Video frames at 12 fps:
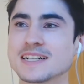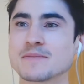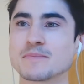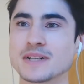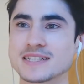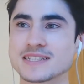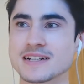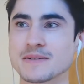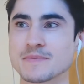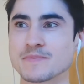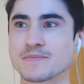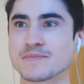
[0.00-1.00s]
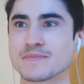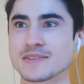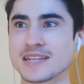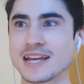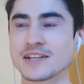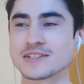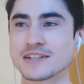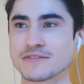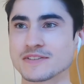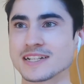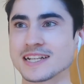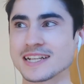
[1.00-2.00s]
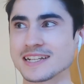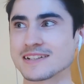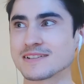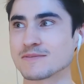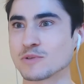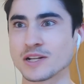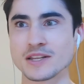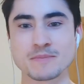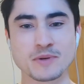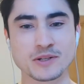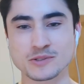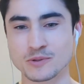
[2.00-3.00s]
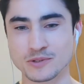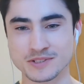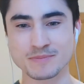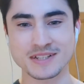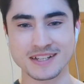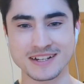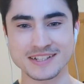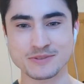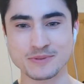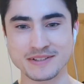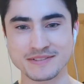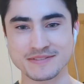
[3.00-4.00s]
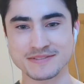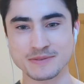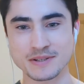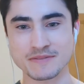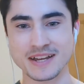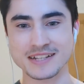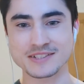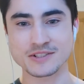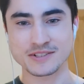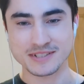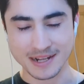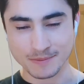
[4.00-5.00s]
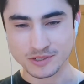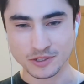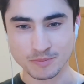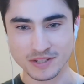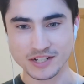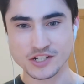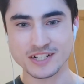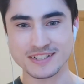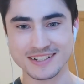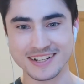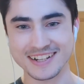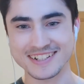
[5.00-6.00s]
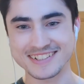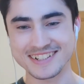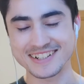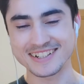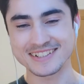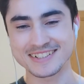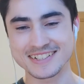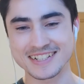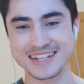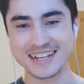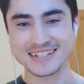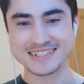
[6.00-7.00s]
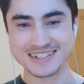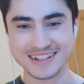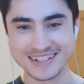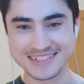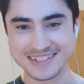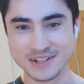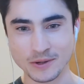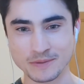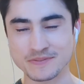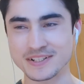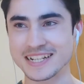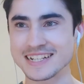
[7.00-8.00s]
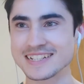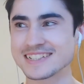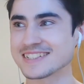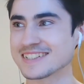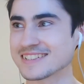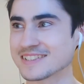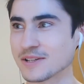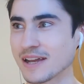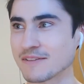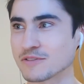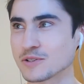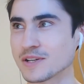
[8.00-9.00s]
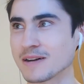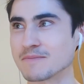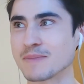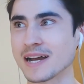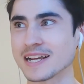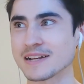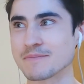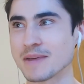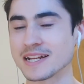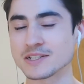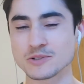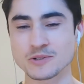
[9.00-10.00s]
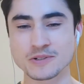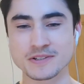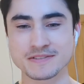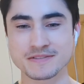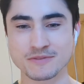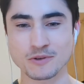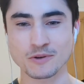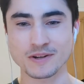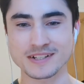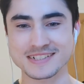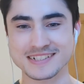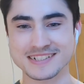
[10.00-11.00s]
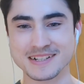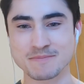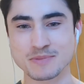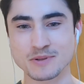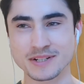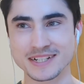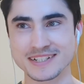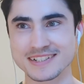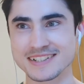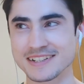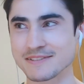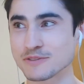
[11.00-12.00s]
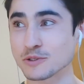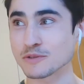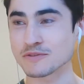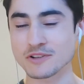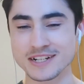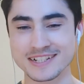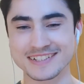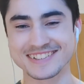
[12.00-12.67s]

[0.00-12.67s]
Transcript: But yeah, you're definitely one of the most awesome clients we've had. So it's an absolute pleasure, and excited, hopefully, to have you come back and mentor for us at some point if you're free.